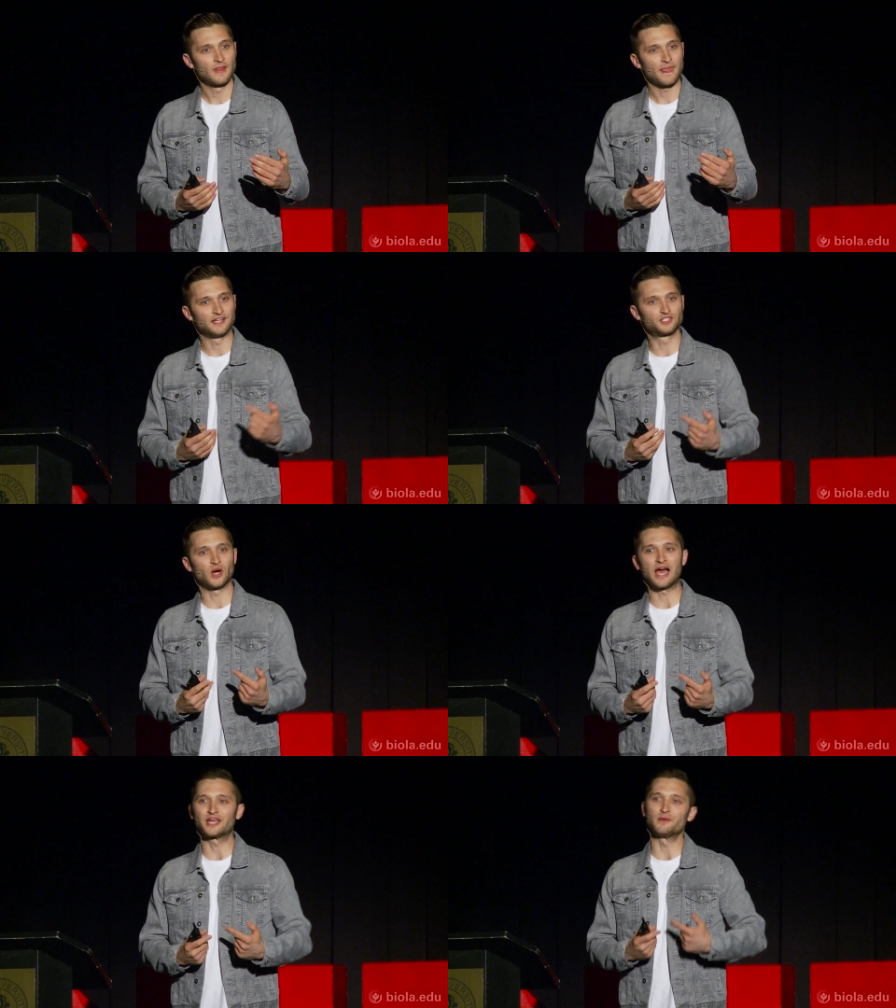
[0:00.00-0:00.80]
And so
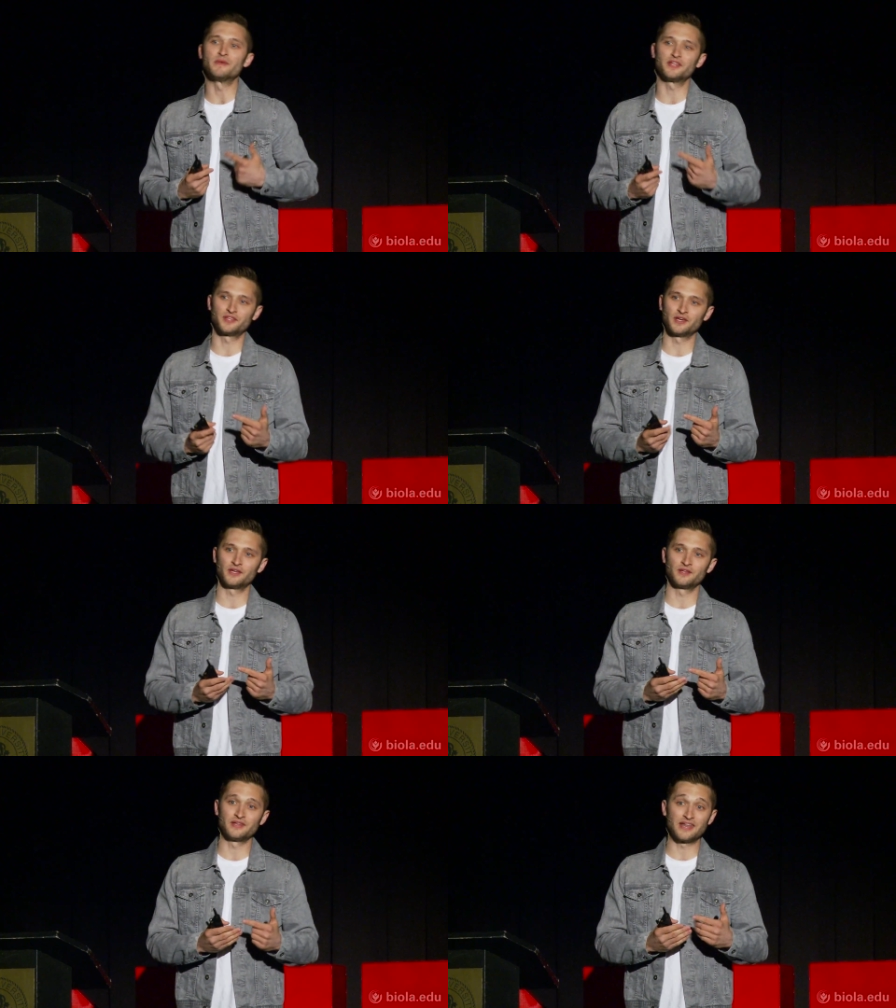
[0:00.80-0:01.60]
I committed
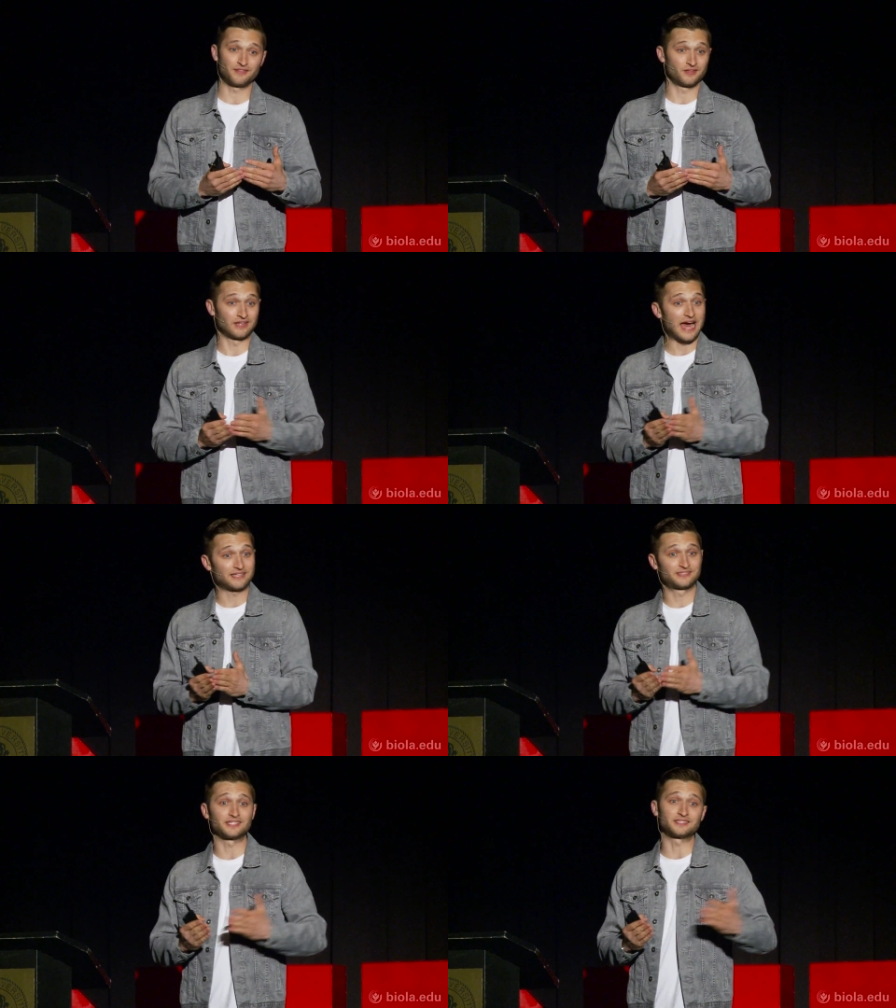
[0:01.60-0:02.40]
the, the
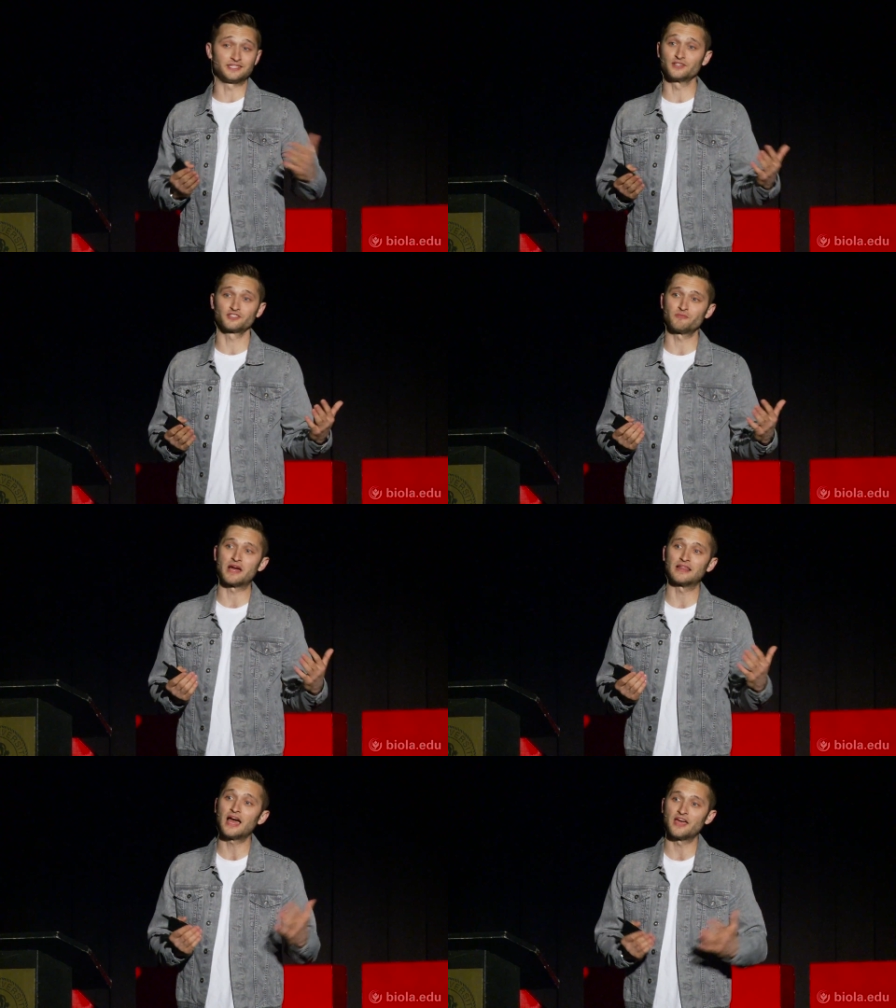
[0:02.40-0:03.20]
last six years of
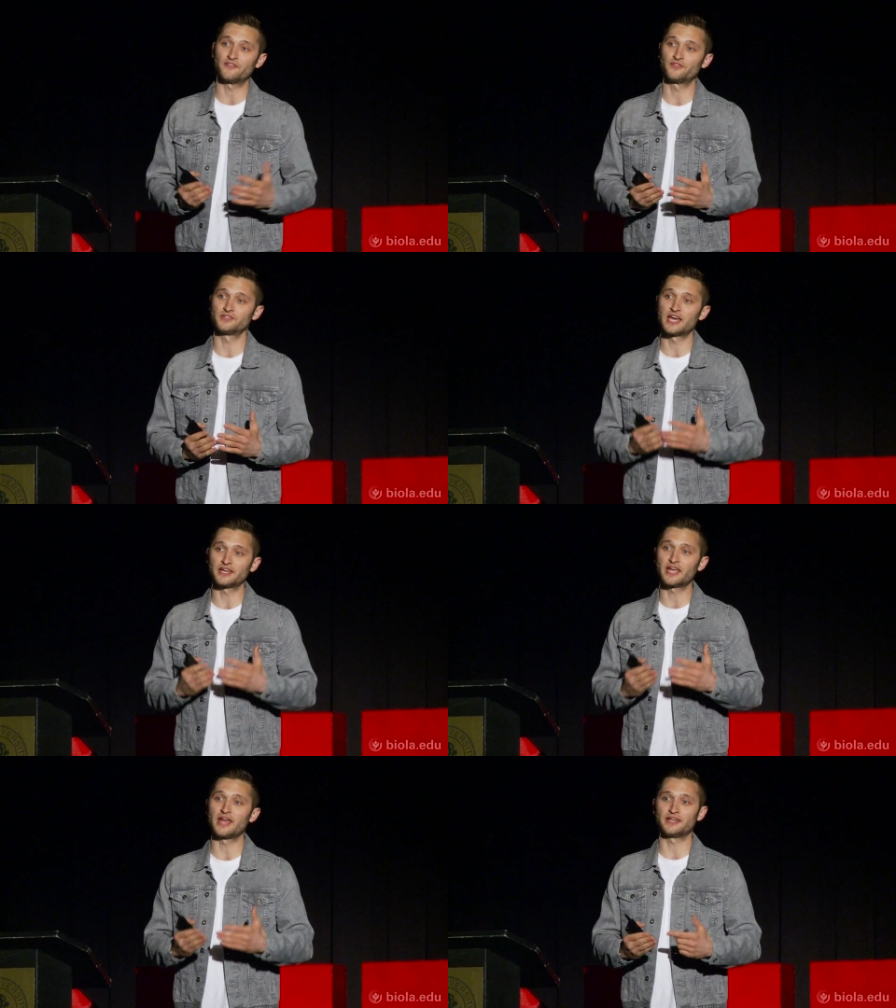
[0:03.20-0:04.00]
my life,
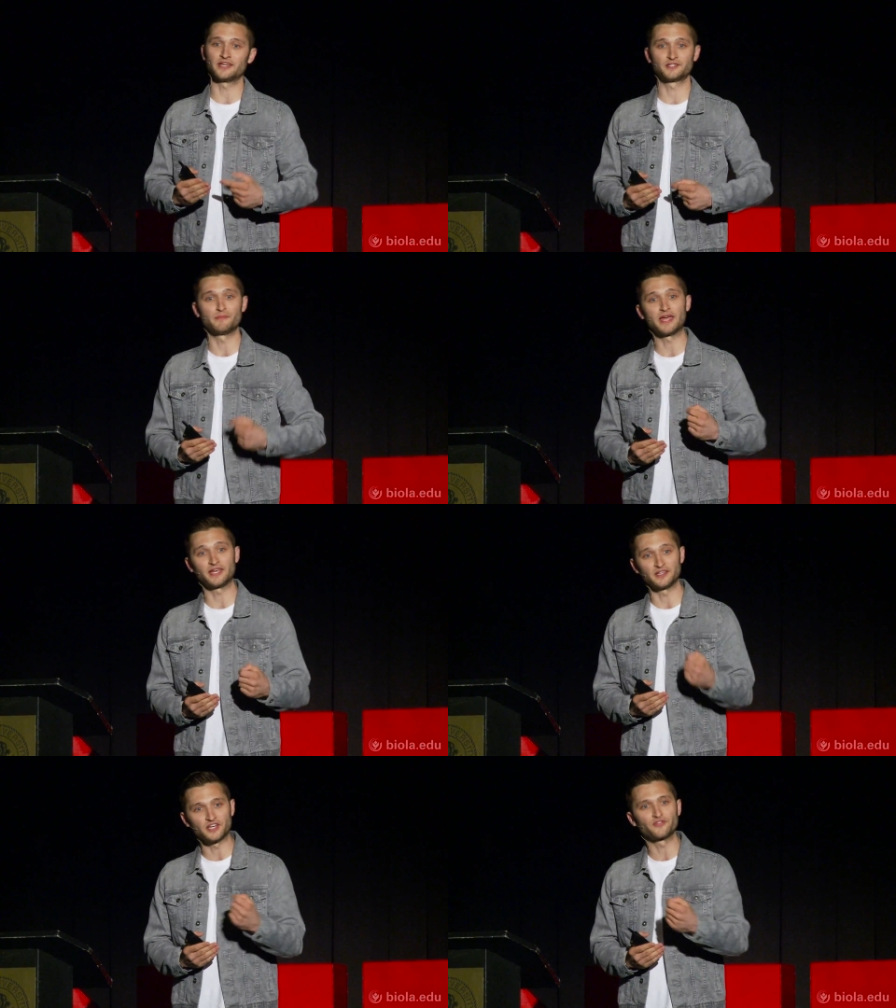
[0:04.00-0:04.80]
dedicating it to
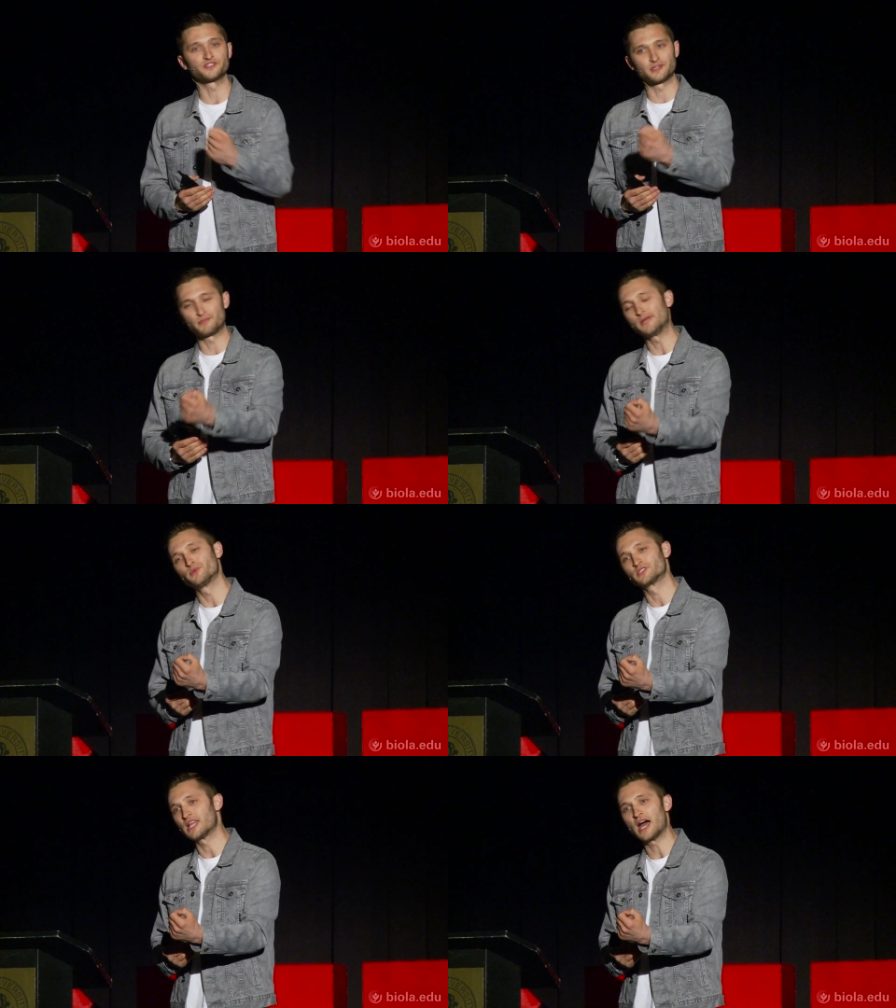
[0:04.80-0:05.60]
making a difference in
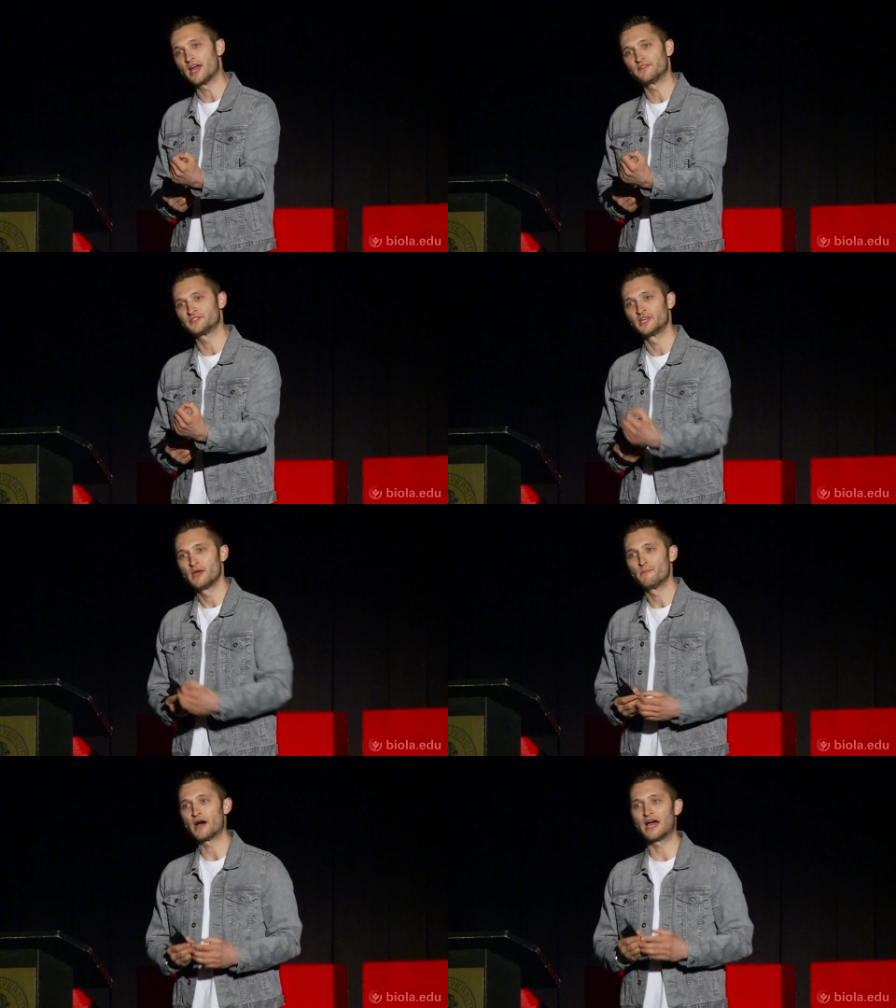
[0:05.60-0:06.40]
people's lives
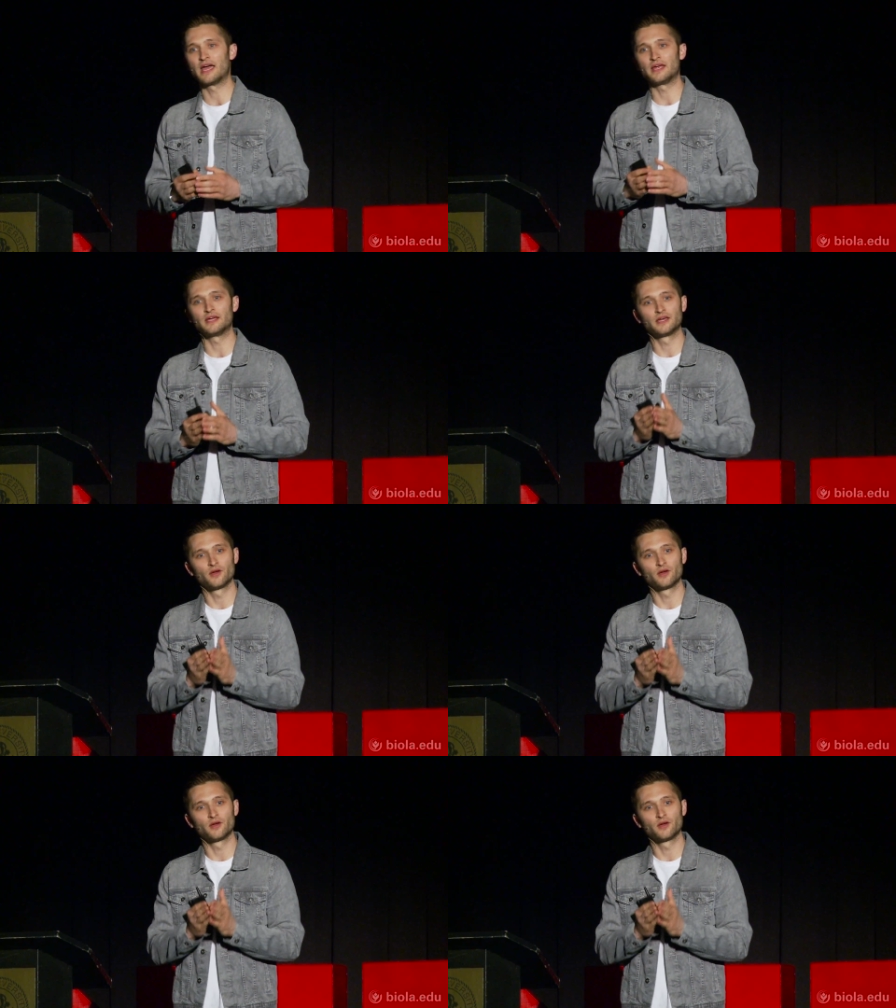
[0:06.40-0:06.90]
by